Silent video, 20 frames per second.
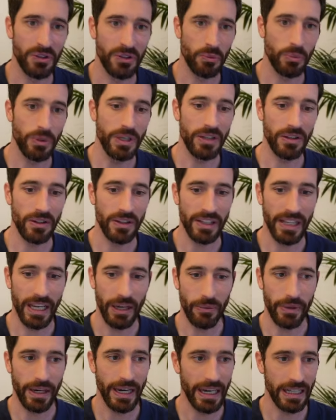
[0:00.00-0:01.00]
wheel that
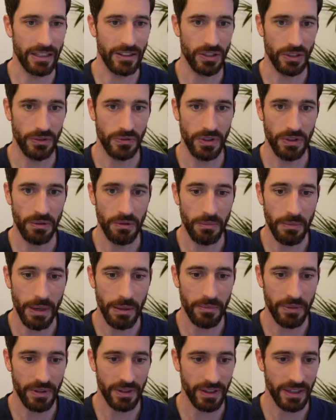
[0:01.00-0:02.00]
we had. So if you
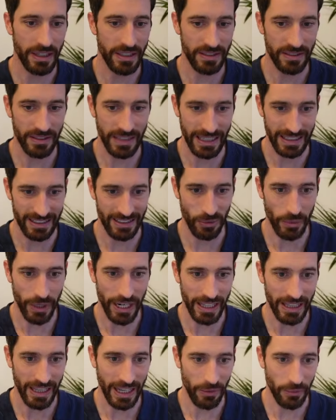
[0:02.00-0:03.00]
remember, this is the
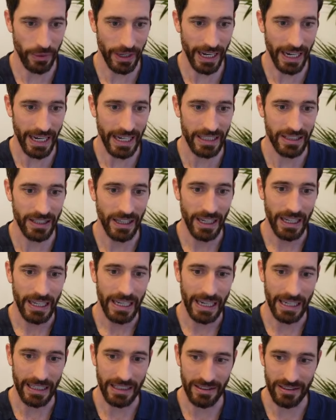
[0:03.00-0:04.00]
wake that we had,
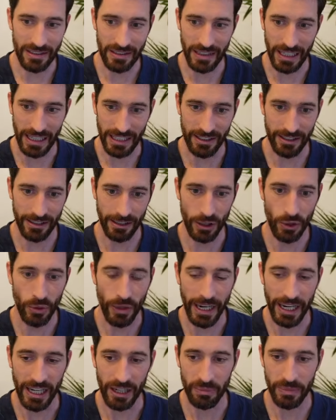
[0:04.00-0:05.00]
and this is like slow
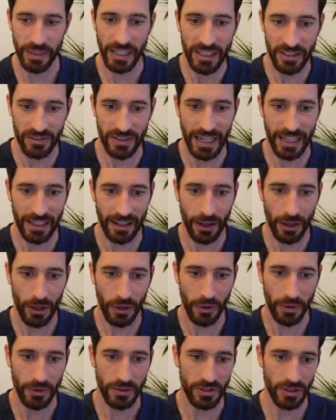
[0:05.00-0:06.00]
air being dragged
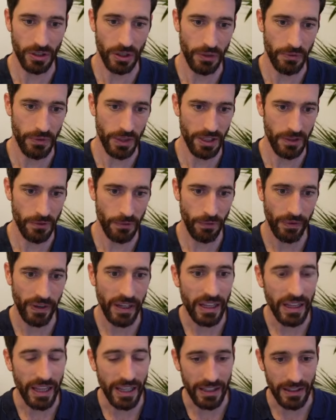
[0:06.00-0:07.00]
along. So if you could
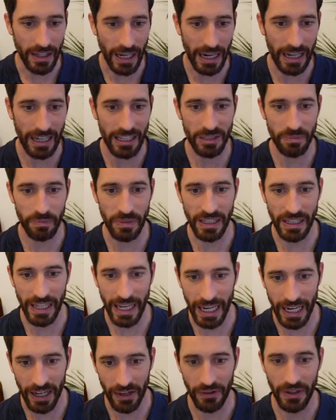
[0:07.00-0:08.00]
feed high-speed
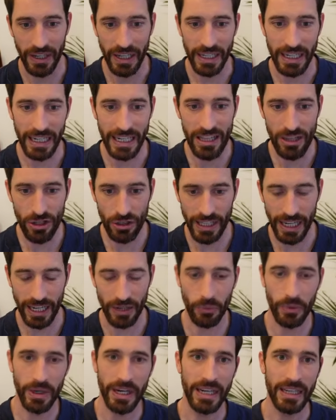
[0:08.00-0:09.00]
air into that
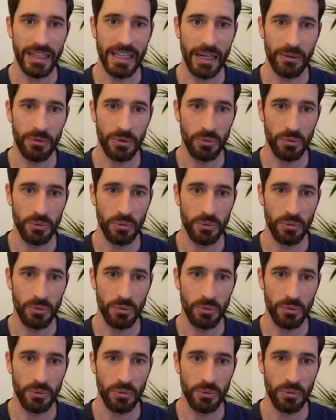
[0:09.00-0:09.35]
wake, that would